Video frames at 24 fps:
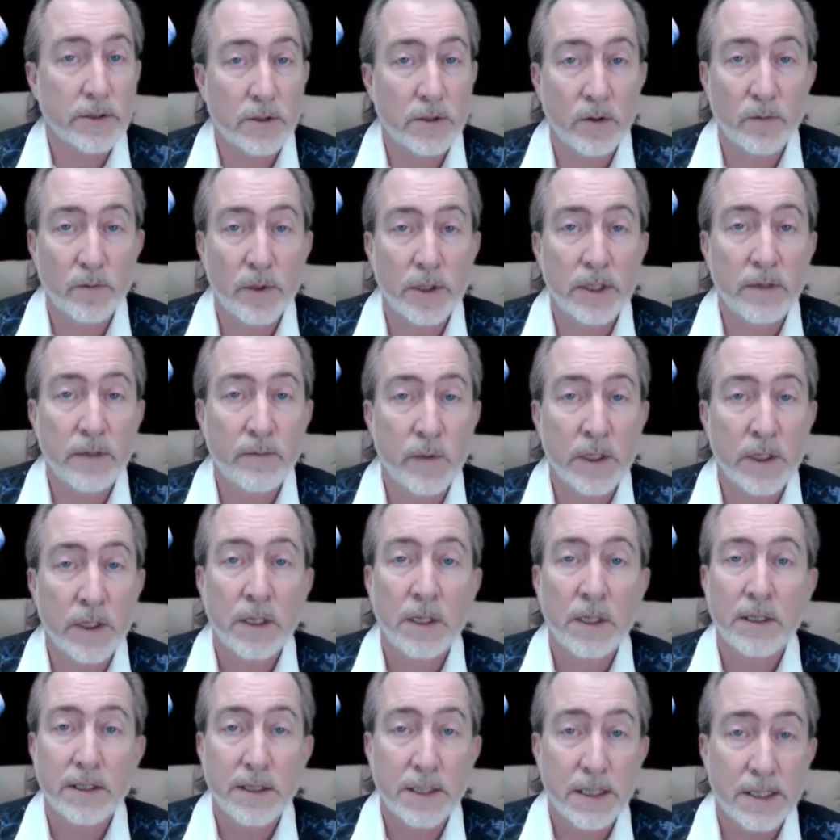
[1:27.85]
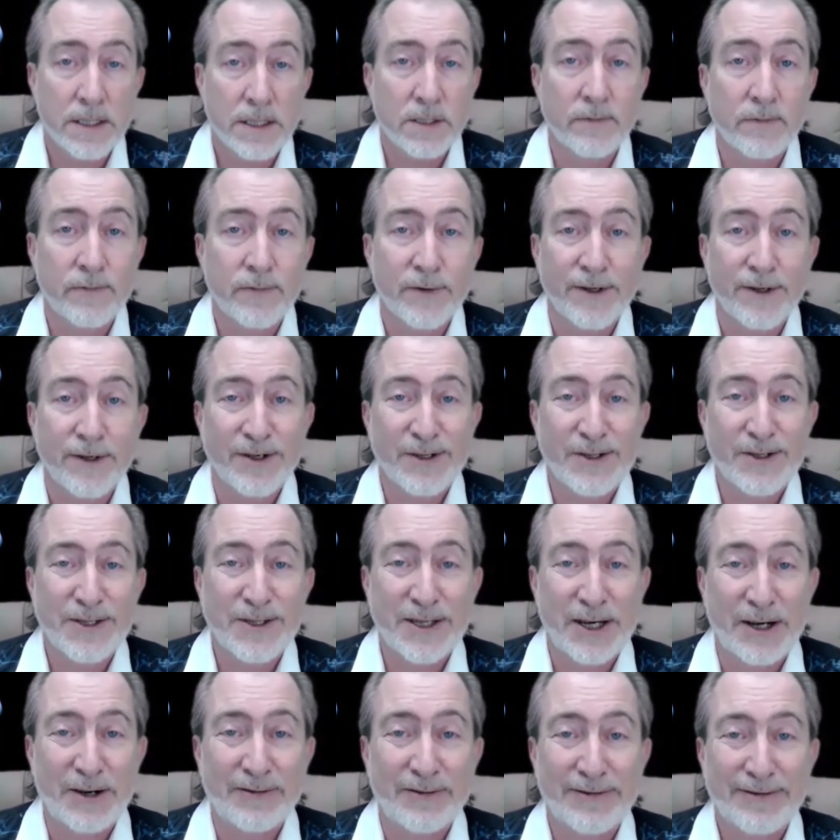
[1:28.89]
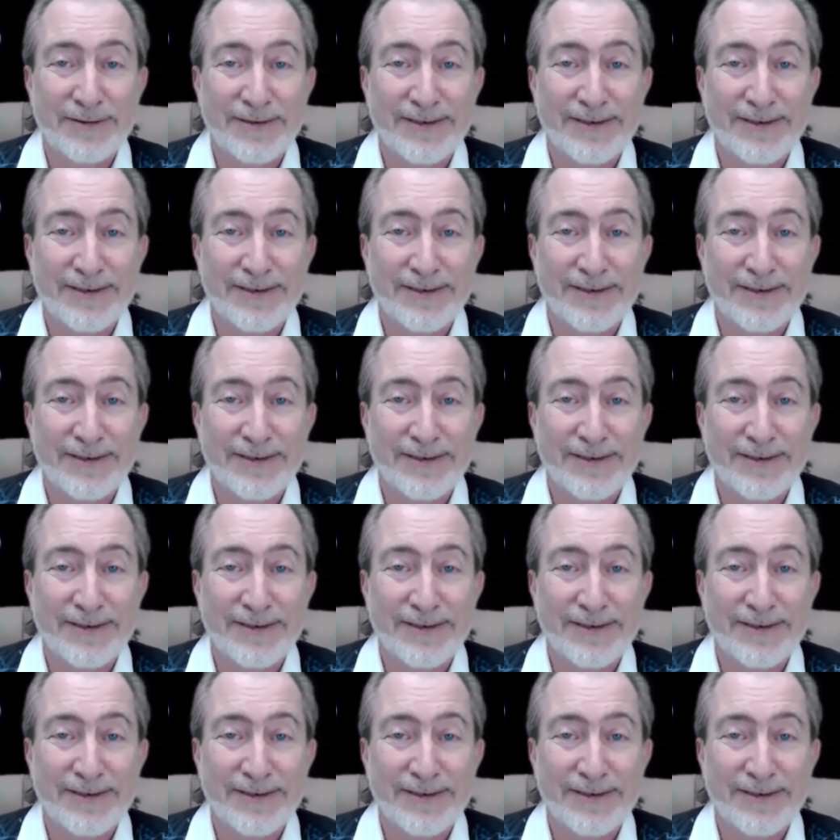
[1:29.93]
Don't believe me, test it for yourself.